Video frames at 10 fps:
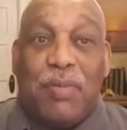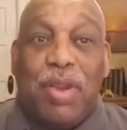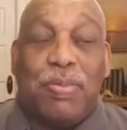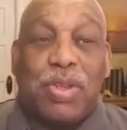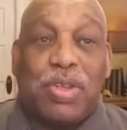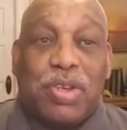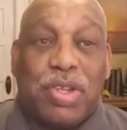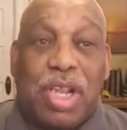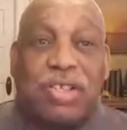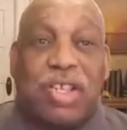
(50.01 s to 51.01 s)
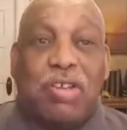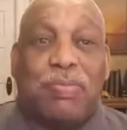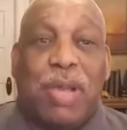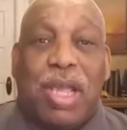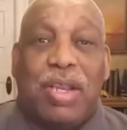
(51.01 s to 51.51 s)
And we position
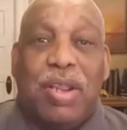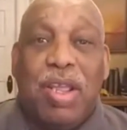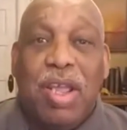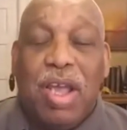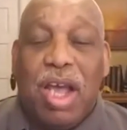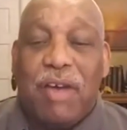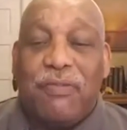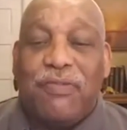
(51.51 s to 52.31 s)
ourselves by uh,